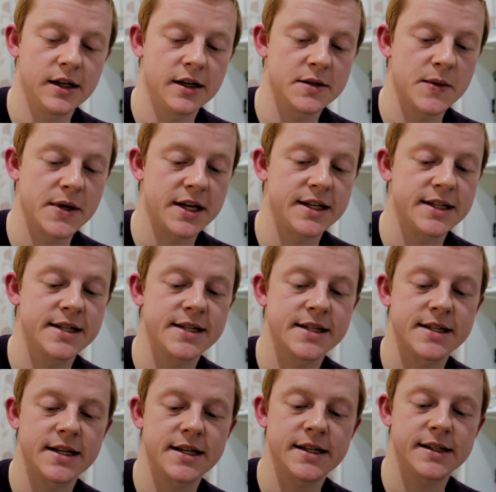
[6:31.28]
It goes with
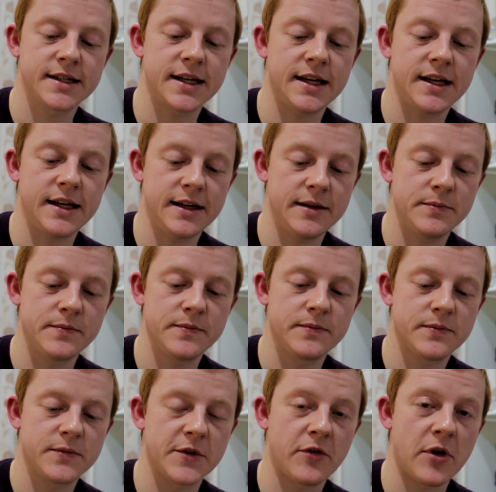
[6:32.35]
it. The
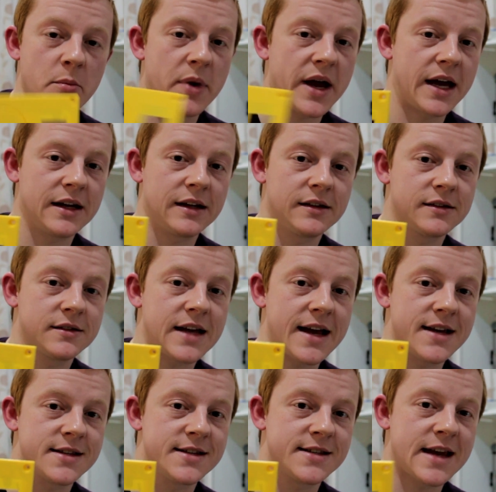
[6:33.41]
front panel
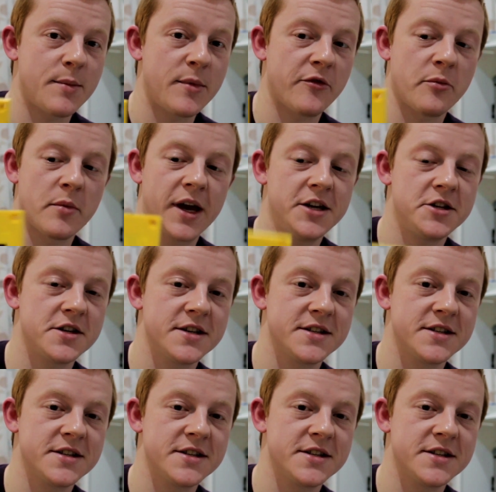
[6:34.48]
has the same information.